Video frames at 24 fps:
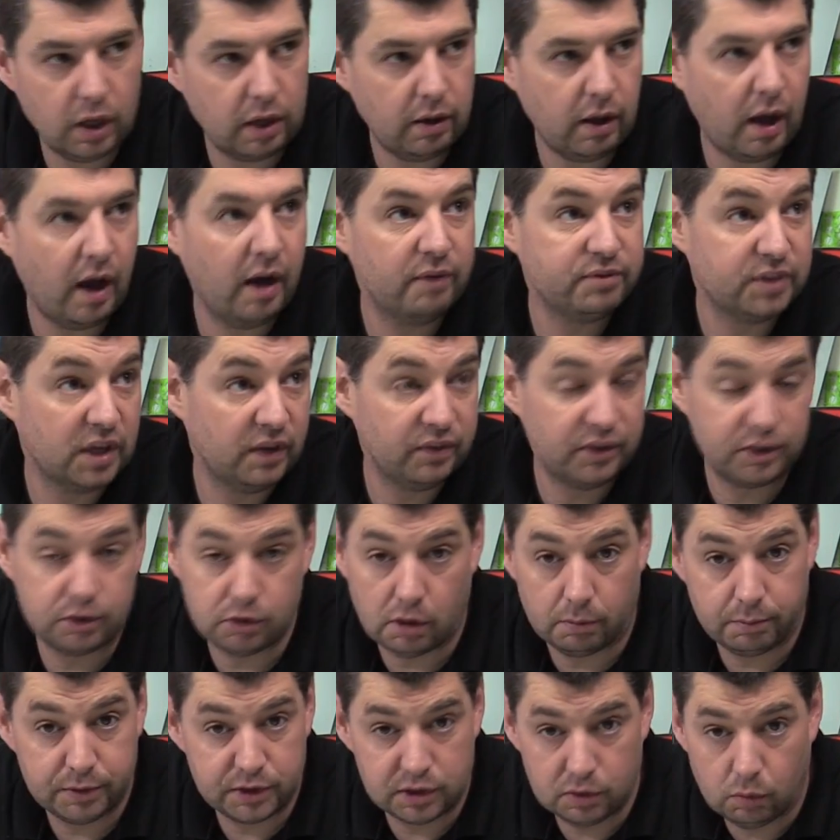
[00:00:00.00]
I've done the
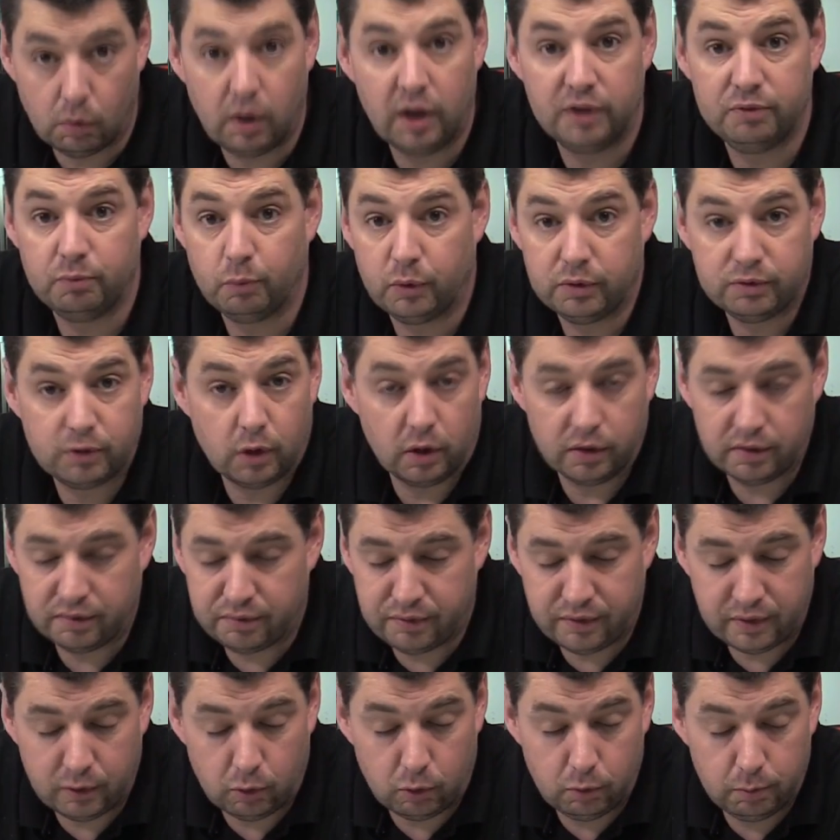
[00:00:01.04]
trumpeter one. We've got the
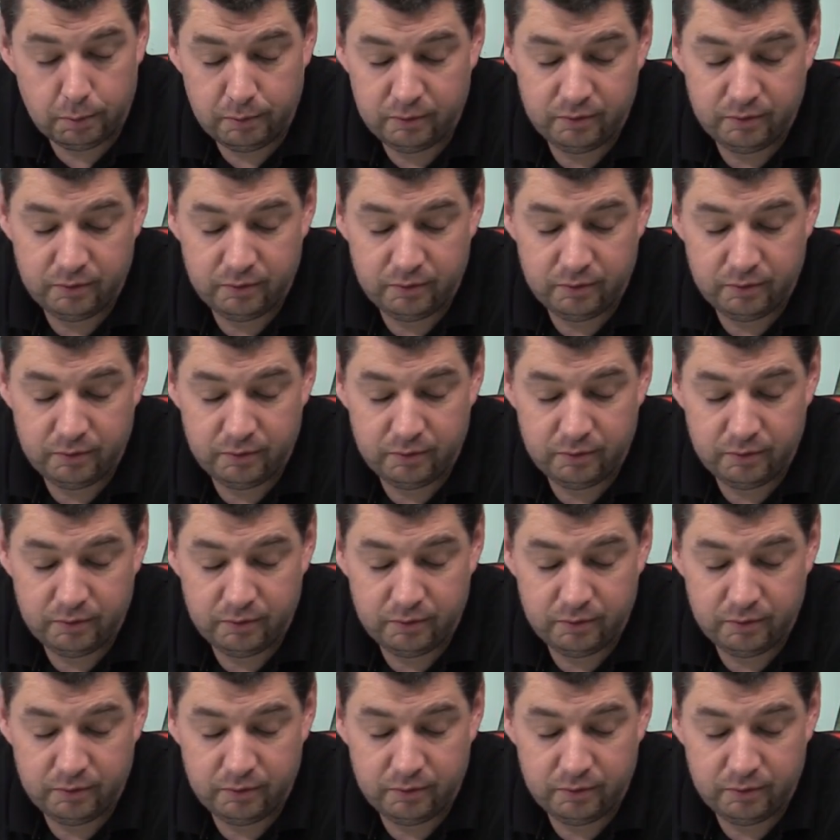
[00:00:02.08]
full